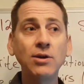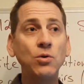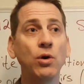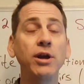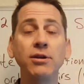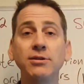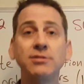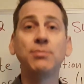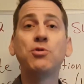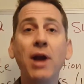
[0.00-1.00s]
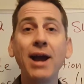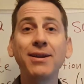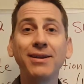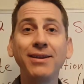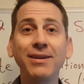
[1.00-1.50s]
Well, you just
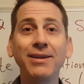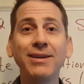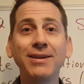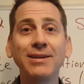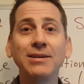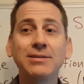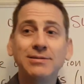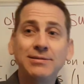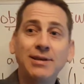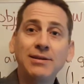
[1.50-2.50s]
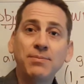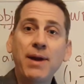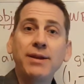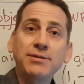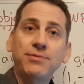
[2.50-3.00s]
subtracted 6
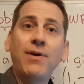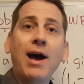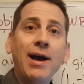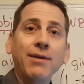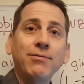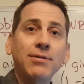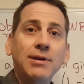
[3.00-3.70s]
minus 5.